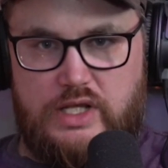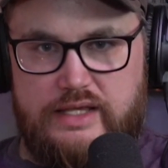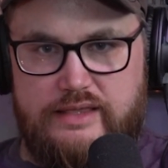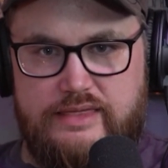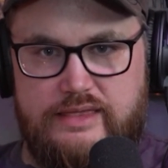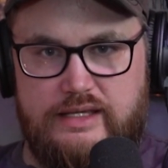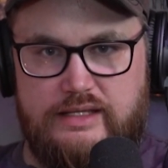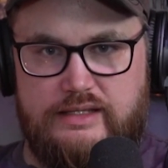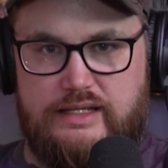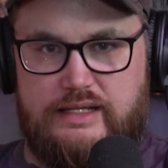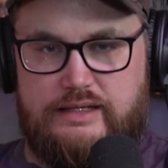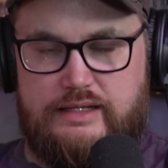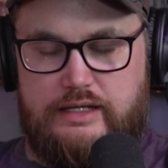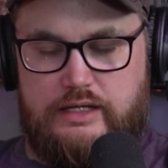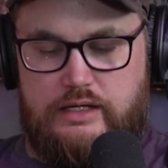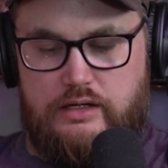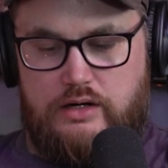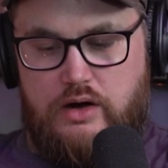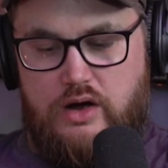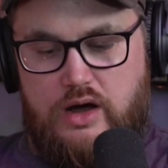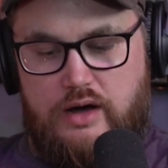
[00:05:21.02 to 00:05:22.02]
thing that they
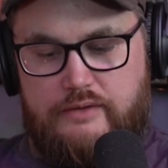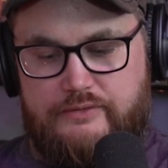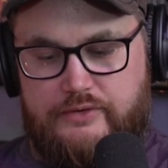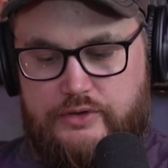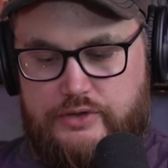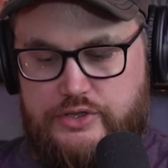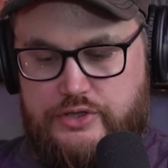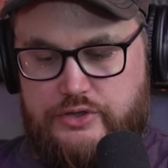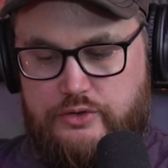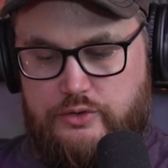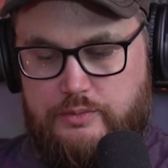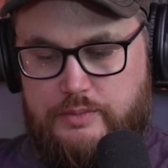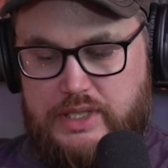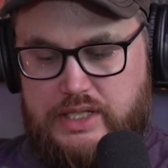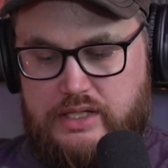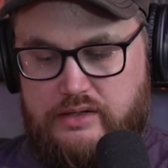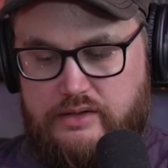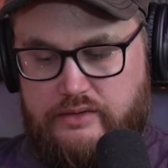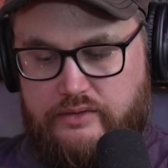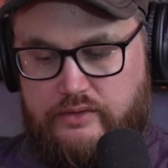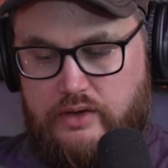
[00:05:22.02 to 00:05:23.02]
could offer too,
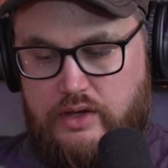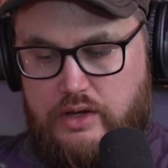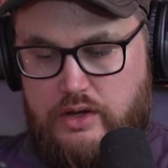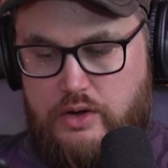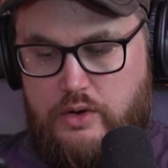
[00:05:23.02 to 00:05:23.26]
because